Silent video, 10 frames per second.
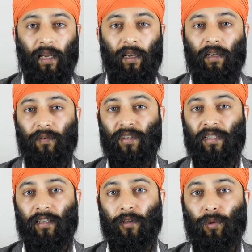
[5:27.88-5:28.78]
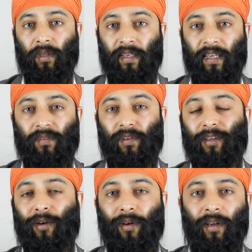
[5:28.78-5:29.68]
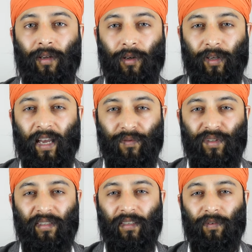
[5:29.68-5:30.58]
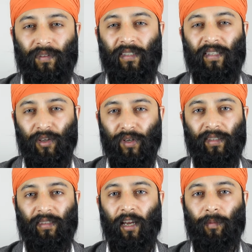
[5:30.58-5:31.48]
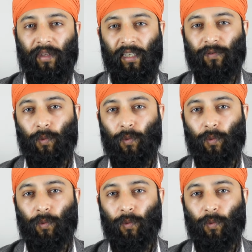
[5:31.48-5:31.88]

and I love to see you all in the next video. Look after yourselves and see you next time. Thanks for